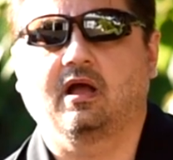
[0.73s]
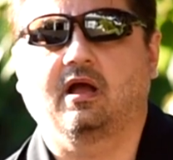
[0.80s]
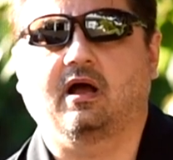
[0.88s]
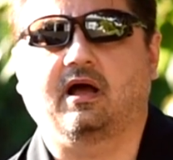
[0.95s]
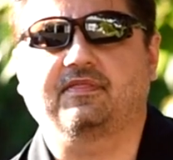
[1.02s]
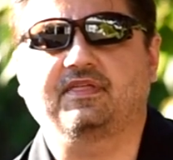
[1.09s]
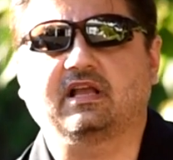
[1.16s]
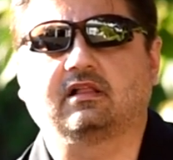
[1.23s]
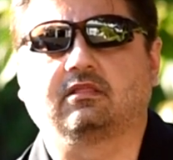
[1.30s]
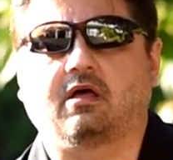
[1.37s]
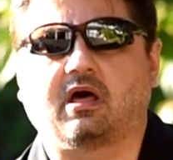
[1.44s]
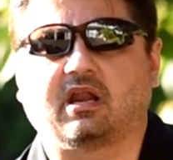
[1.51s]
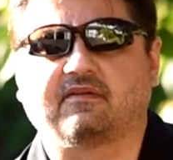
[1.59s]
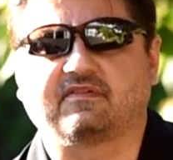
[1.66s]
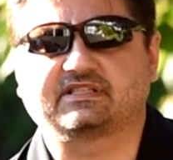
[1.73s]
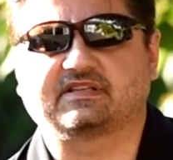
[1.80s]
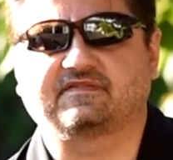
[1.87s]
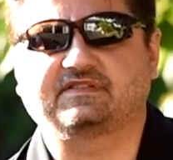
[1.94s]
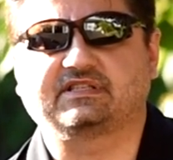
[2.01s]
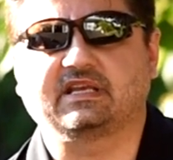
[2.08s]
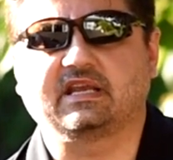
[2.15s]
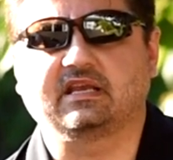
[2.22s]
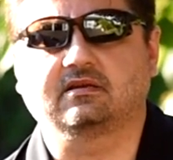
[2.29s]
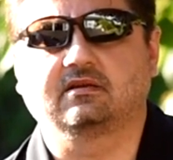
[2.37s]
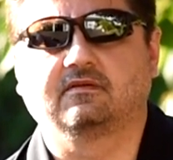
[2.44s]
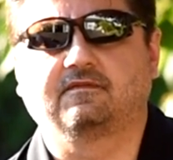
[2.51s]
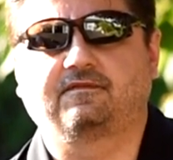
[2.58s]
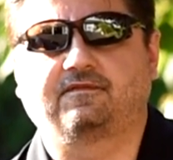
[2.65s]
I think a lot of us have seen
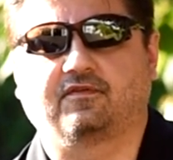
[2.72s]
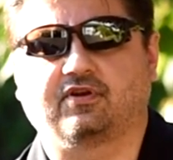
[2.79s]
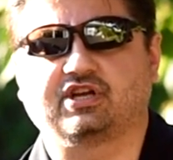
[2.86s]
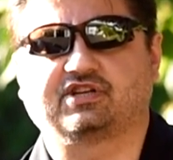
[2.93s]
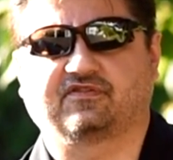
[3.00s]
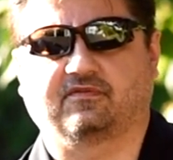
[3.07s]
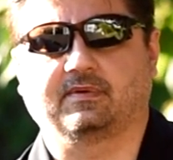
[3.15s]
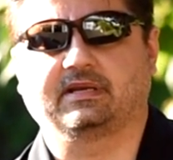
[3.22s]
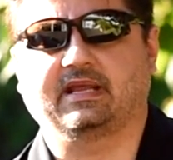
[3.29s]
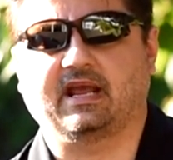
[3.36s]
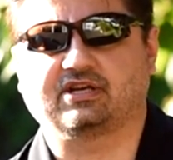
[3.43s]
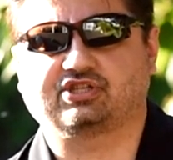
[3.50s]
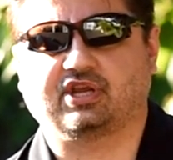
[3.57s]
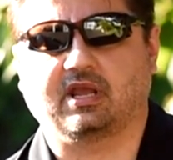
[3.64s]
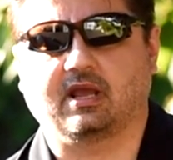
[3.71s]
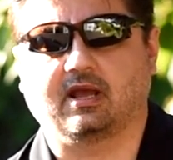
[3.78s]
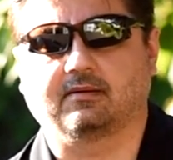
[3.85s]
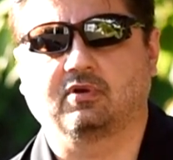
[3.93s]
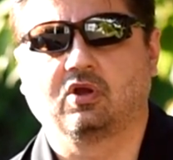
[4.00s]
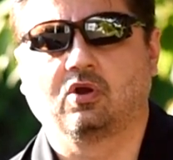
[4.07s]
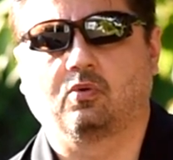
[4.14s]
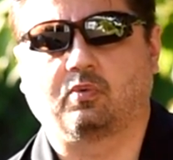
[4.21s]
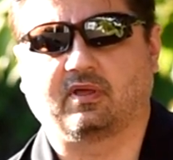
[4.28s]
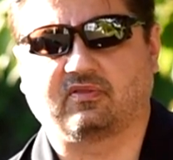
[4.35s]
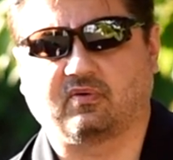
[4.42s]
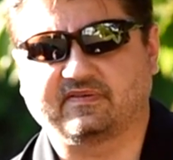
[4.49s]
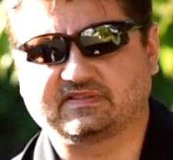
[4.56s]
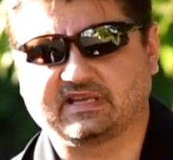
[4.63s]
footage from a dash cam, whether
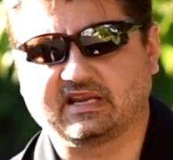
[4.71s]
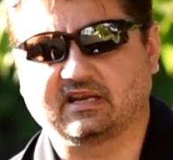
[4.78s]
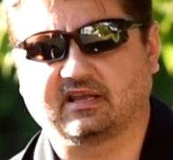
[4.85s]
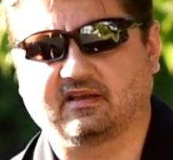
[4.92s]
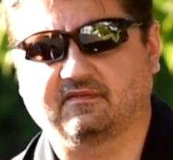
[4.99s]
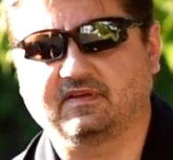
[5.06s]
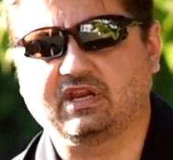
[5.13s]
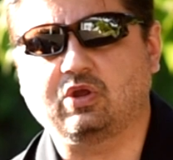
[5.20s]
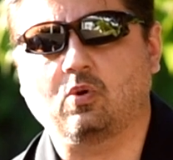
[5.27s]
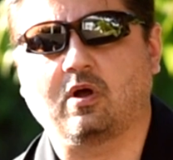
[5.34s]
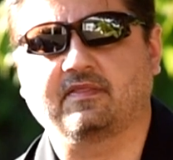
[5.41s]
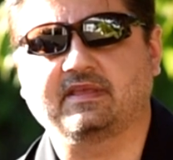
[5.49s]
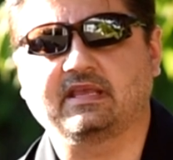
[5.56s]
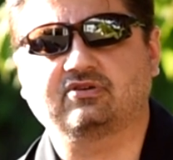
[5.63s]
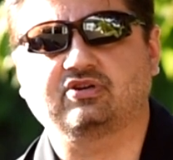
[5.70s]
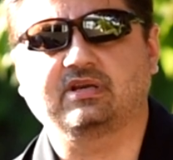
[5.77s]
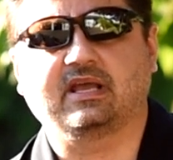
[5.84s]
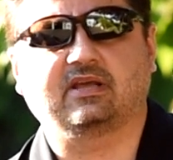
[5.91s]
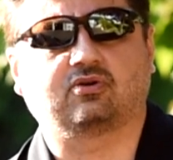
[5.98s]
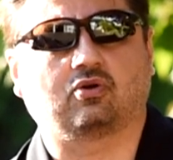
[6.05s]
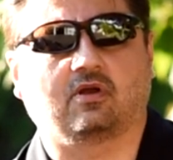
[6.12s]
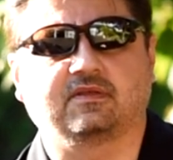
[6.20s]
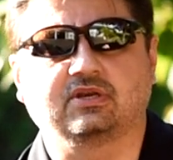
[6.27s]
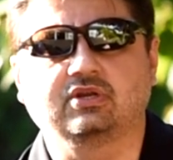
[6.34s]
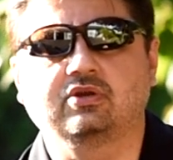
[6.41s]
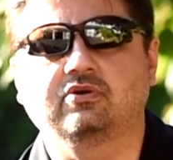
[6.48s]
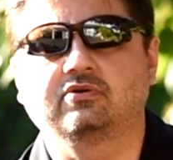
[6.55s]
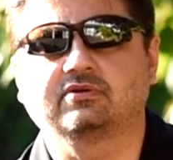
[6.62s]
we've seen a video on the internet or on the
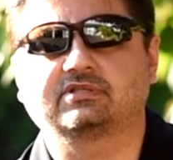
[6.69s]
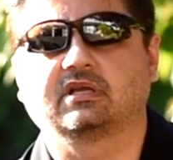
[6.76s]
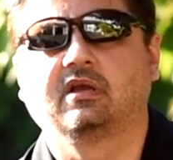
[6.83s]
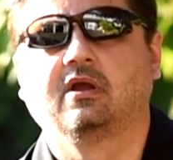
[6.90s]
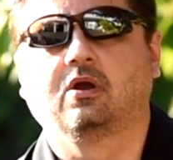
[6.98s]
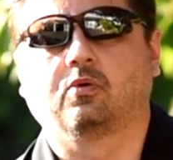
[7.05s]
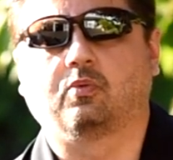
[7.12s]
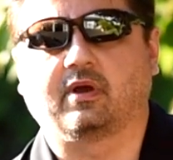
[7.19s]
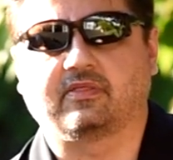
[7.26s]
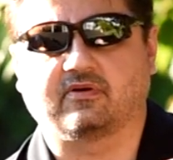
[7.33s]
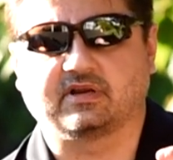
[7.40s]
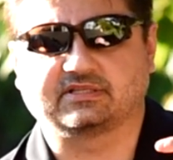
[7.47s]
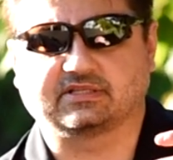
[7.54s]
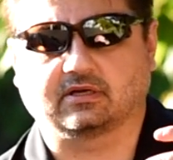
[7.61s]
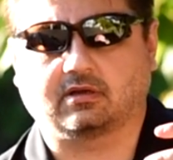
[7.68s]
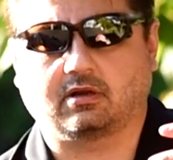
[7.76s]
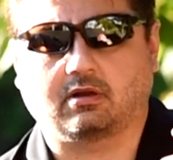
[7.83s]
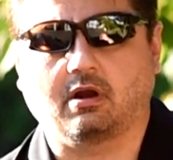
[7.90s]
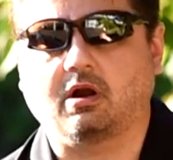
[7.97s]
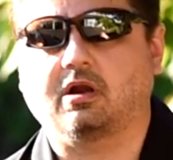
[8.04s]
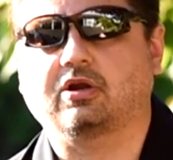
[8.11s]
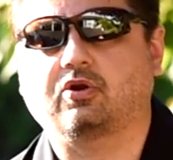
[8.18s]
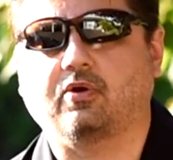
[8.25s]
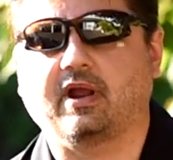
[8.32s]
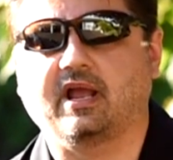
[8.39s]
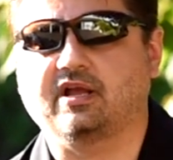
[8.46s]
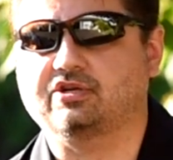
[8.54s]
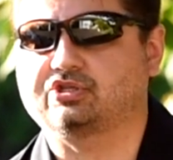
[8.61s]
news, whether it's a car
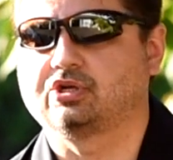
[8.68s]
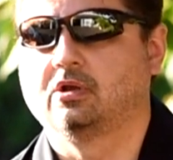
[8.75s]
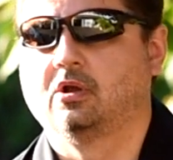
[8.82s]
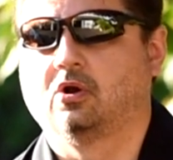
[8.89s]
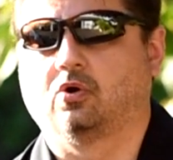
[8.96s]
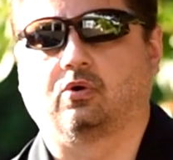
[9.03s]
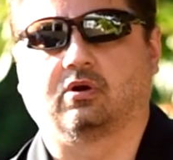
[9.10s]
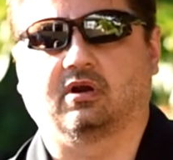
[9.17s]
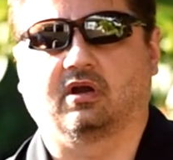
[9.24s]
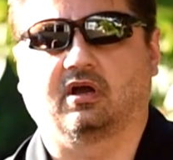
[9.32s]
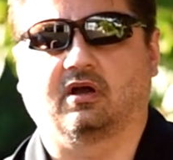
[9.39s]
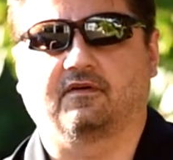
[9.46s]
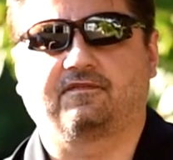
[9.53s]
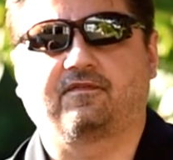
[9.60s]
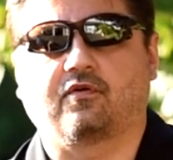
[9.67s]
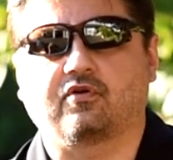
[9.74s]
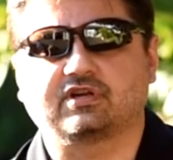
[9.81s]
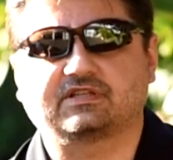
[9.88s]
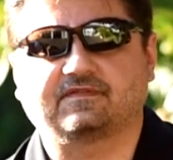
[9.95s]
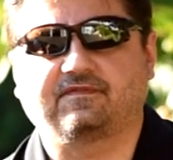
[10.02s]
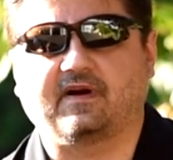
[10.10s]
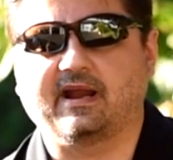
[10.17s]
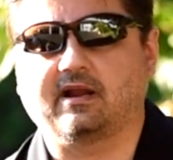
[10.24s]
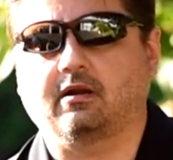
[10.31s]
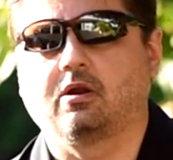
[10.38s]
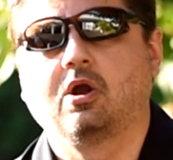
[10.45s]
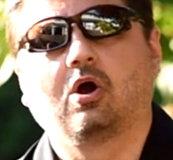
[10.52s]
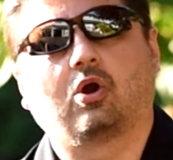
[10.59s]
crash or a forest
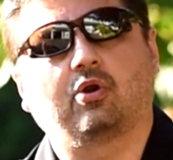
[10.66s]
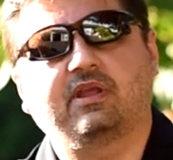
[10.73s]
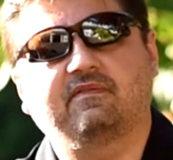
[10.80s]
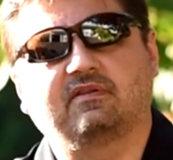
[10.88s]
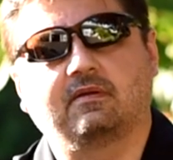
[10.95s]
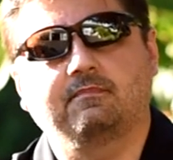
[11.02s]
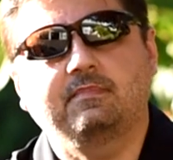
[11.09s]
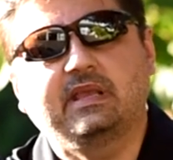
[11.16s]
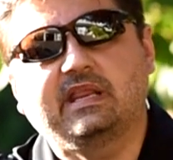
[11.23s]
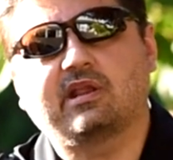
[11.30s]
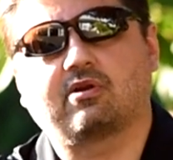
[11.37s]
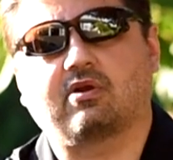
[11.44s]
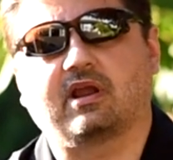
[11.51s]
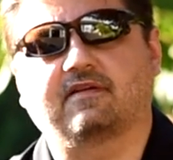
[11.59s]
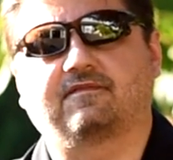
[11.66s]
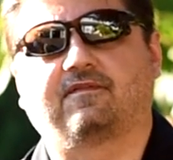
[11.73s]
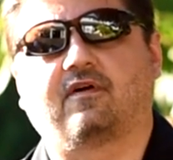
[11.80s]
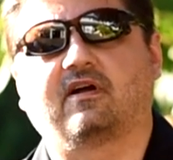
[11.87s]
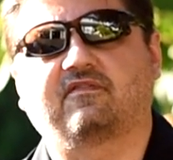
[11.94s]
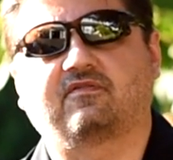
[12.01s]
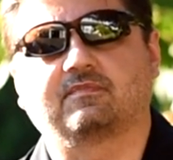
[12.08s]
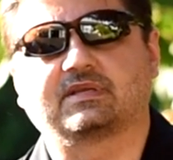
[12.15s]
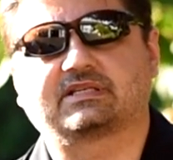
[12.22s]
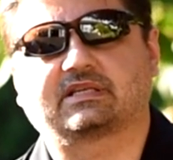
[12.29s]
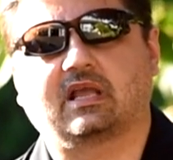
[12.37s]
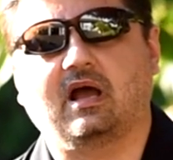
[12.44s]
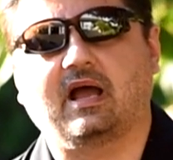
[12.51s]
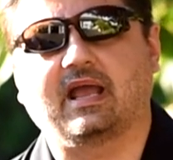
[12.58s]
fire or even a meteorite falling from the
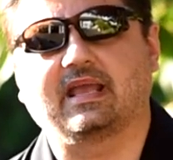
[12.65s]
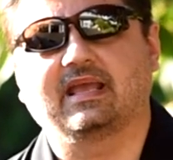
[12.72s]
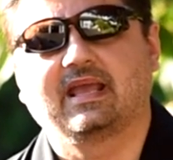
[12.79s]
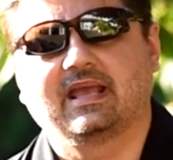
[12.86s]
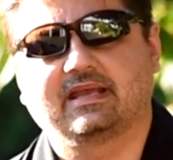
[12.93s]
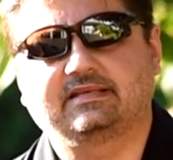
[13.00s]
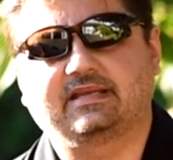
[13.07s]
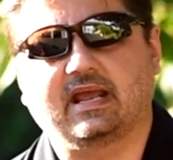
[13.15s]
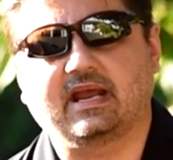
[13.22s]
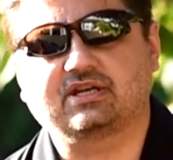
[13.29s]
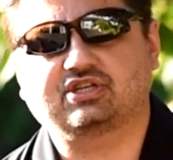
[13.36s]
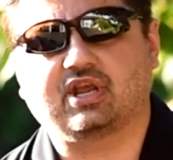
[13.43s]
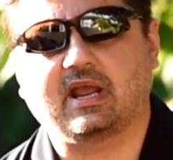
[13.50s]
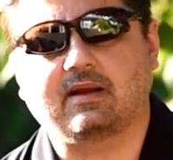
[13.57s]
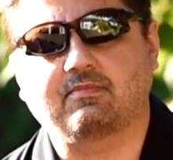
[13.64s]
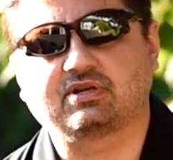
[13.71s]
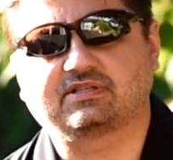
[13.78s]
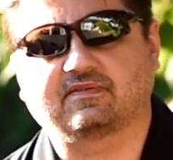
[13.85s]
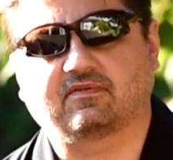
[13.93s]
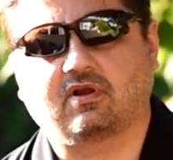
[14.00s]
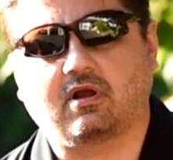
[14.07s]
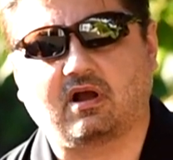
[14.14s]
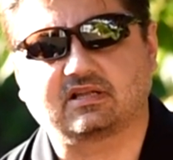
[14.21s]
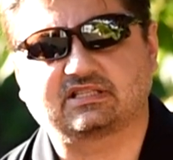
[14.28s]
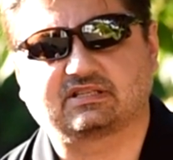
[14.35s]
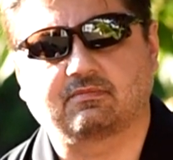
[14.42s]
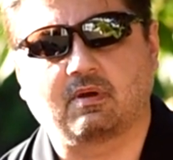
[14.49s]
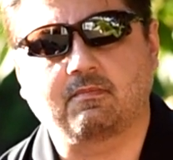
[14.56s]
sky. Dash cameras have caught
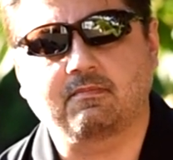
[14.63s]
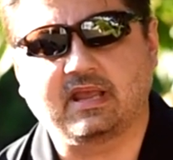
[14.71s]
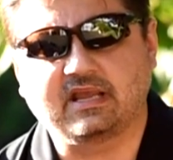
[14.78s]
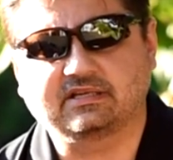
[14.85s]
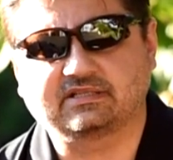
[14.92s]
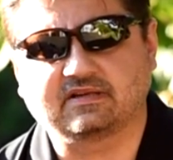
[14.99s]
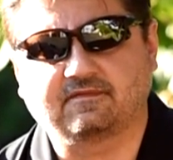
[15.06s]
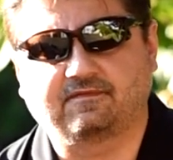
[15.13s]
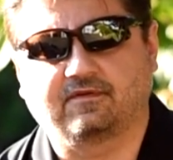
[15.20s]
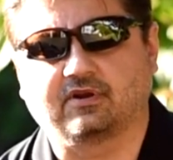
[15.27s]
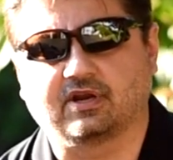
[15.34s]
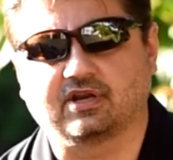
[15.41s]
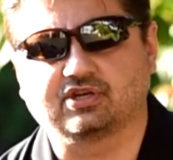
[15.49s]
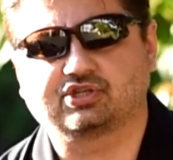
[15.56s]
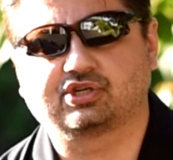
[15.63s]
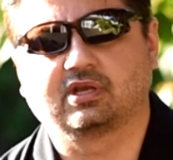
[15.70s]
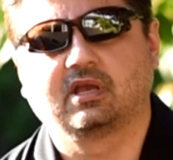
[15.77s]
some amazing footage.